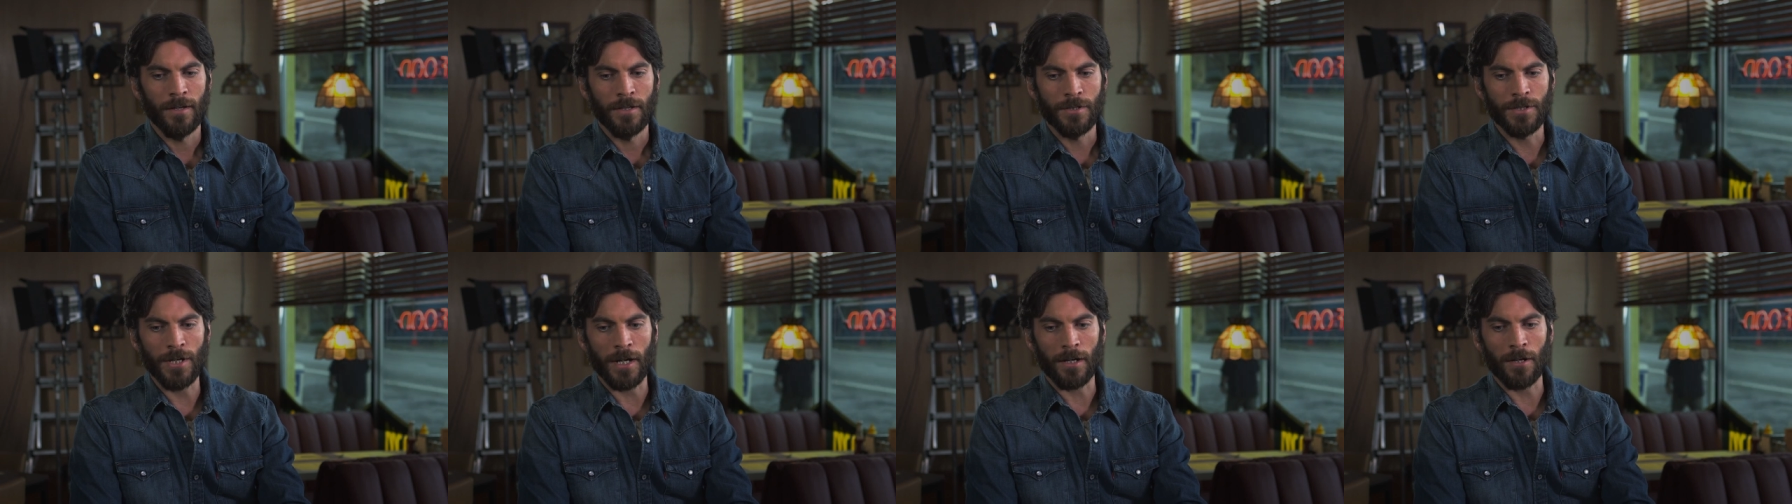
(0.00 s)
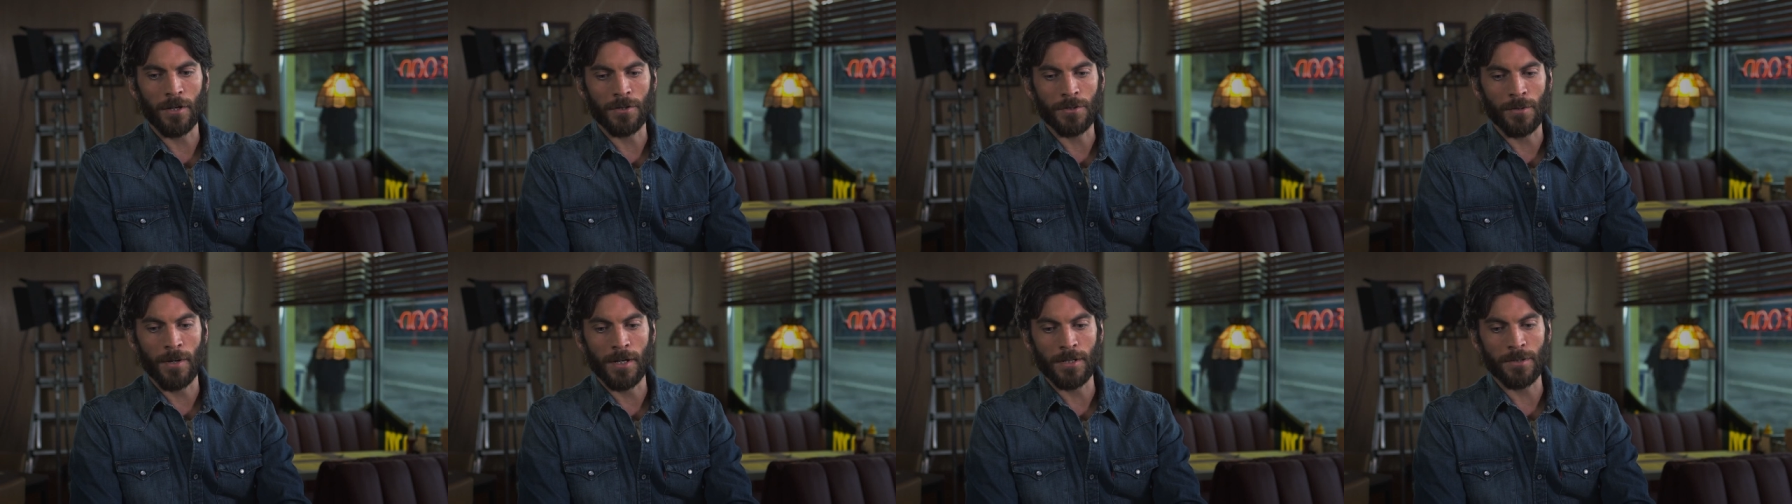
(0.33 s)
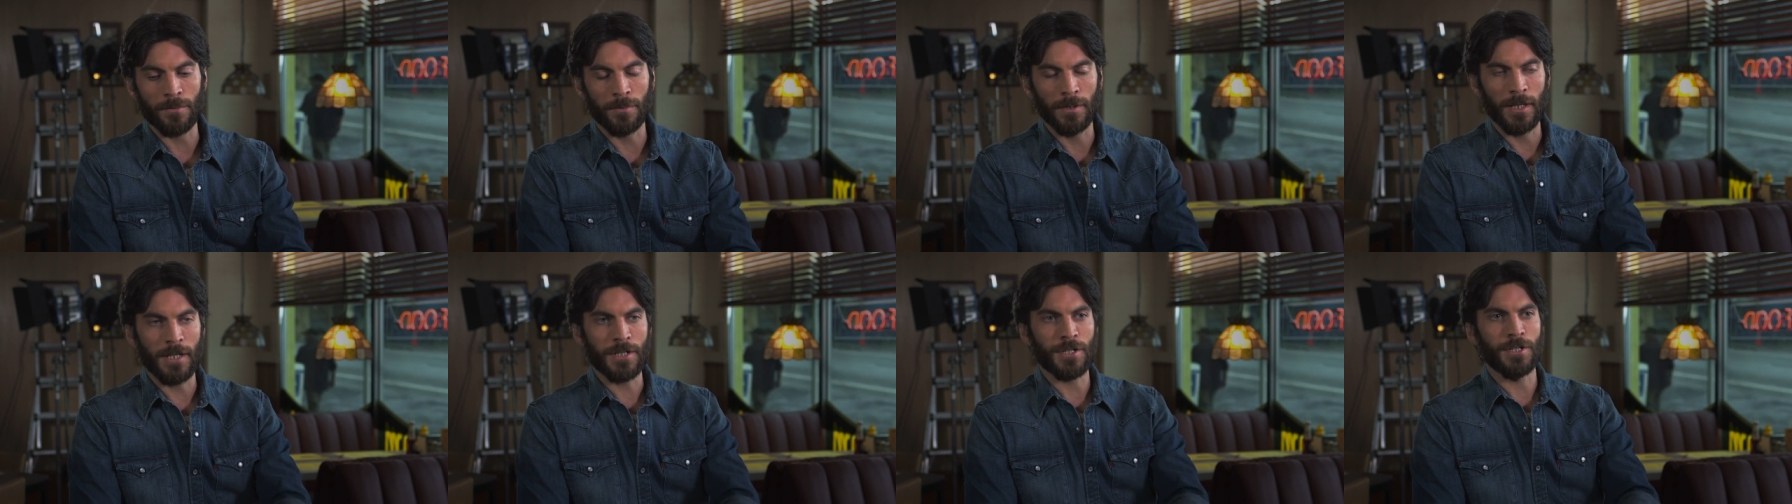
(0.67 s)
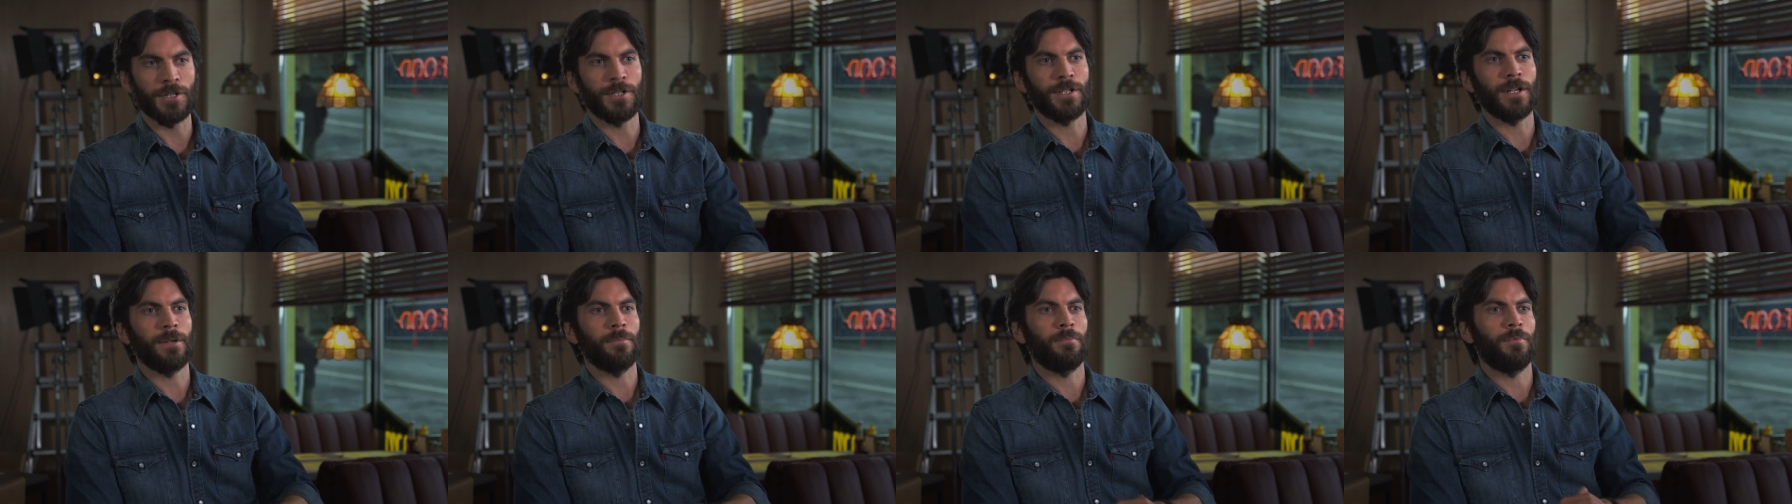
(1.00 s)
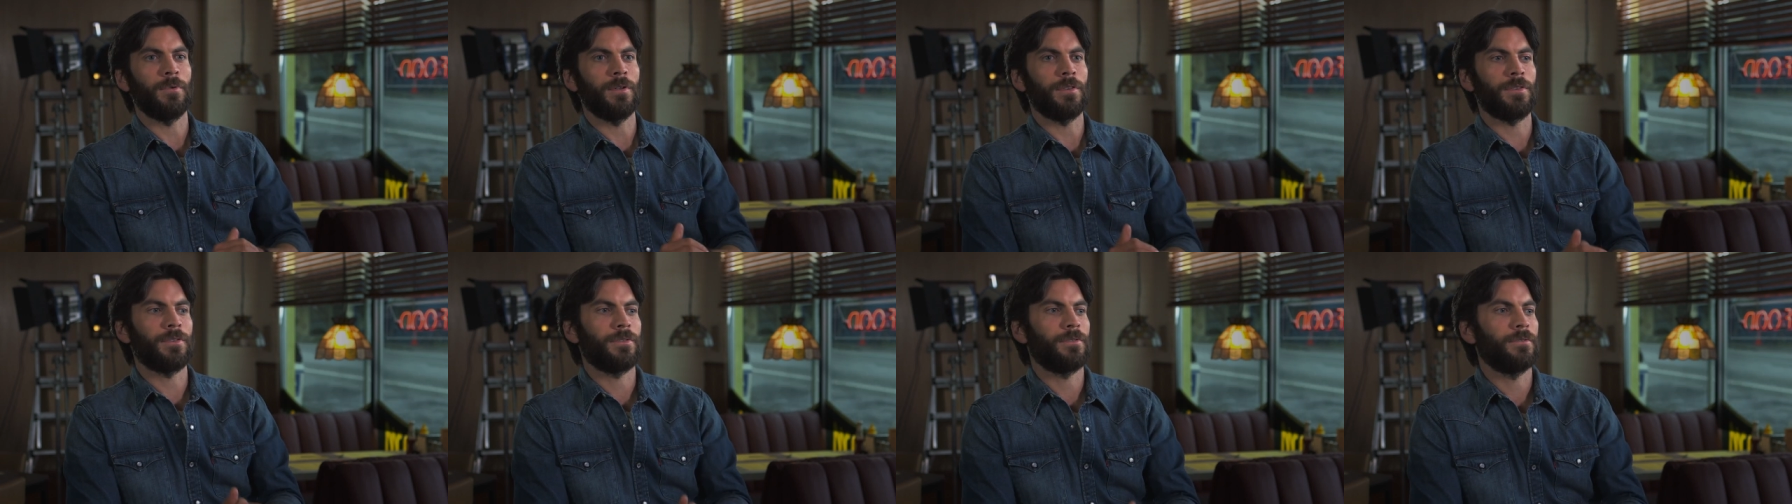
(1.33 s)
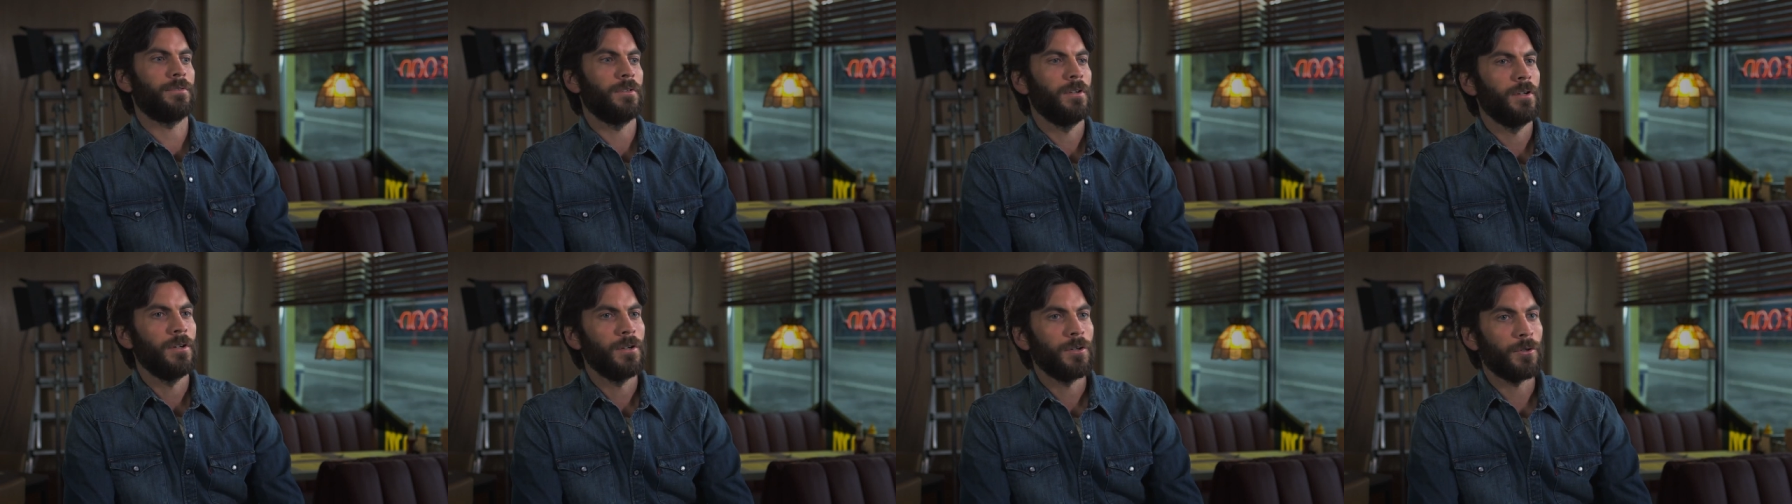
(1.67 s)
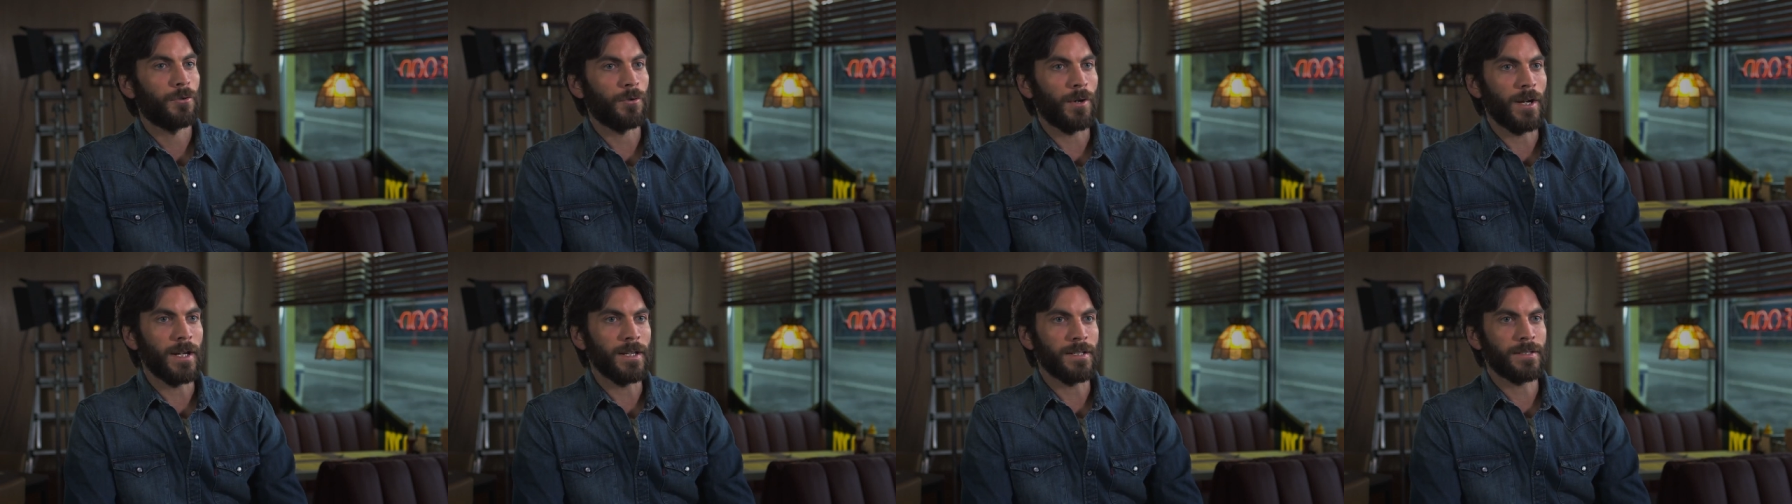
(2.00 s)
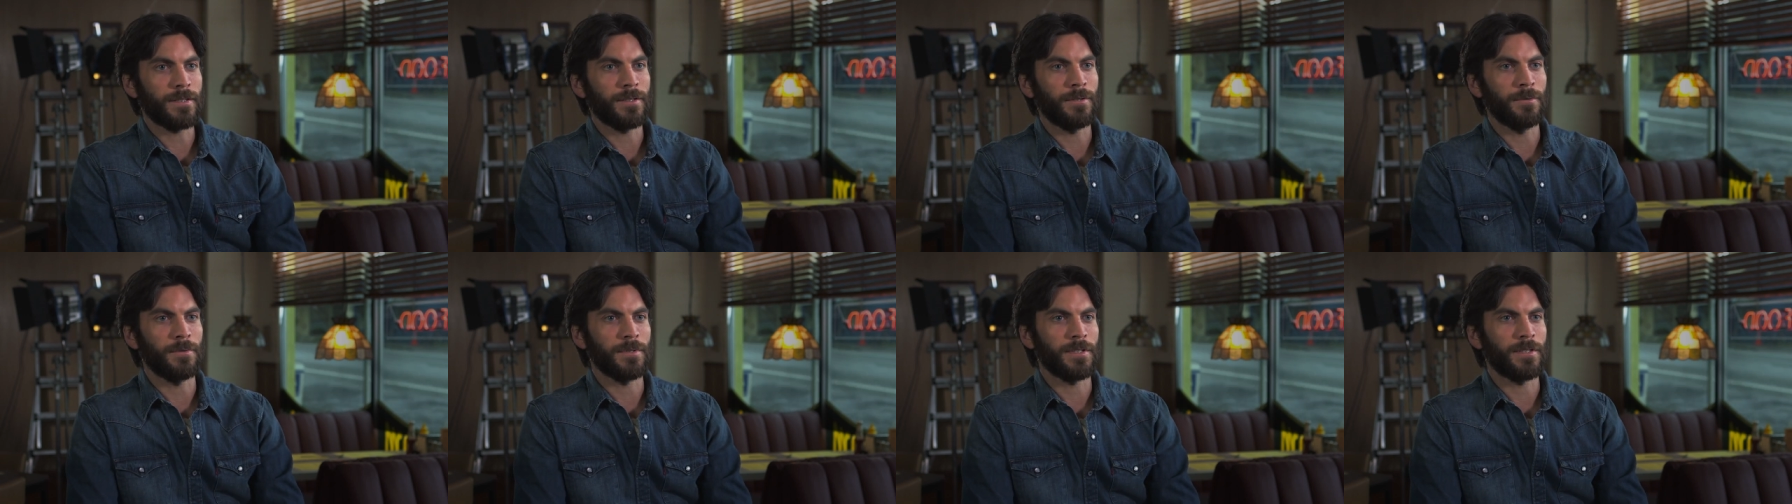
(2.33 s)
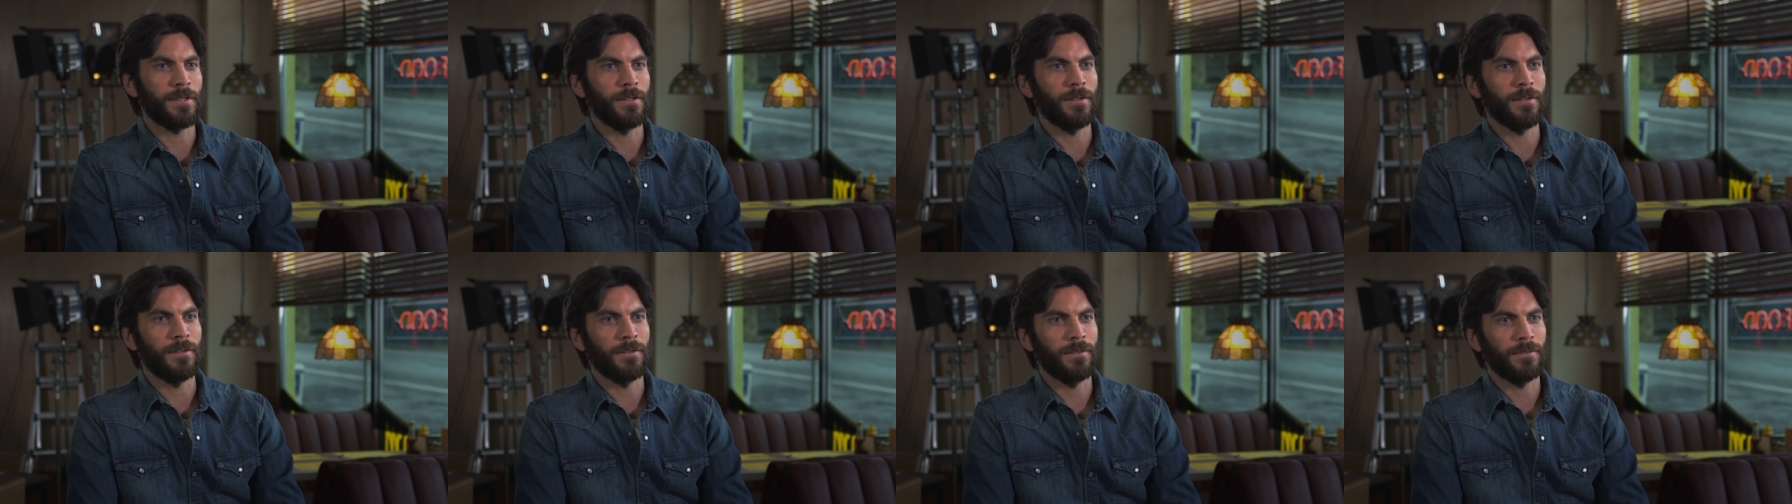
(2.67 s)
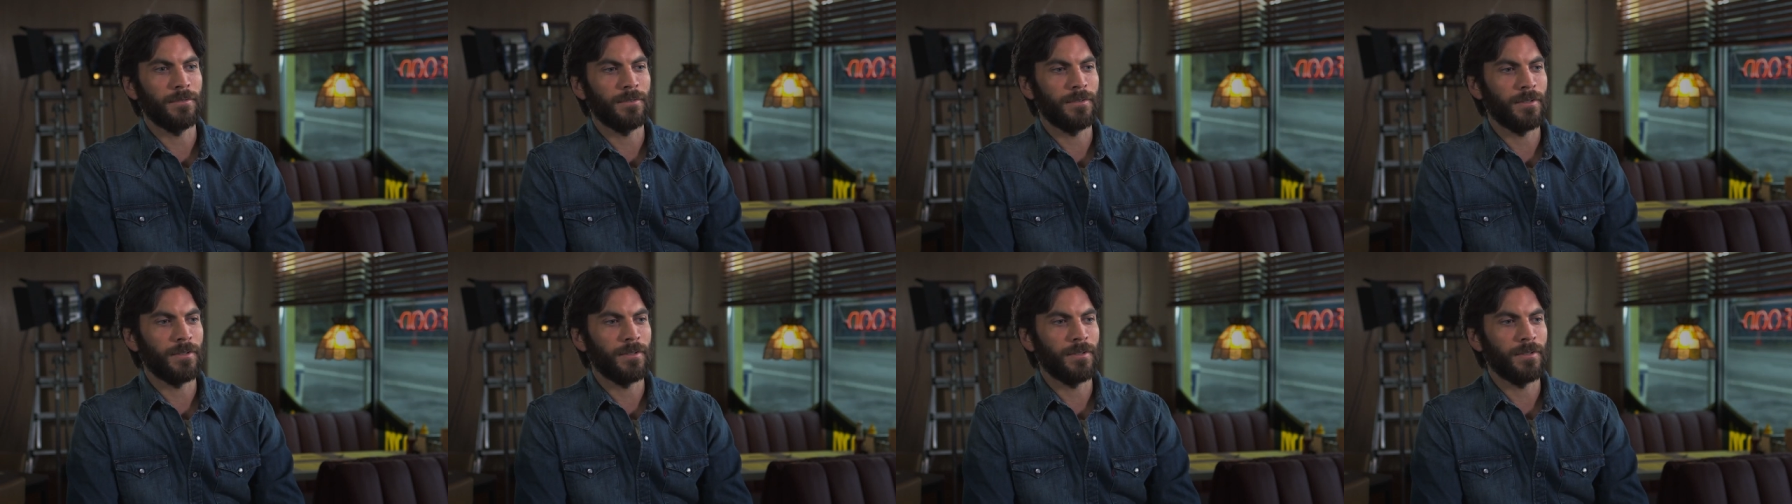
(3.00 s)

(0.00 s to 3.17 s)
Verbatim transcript: Jack also has a relationship with Grace, who is the,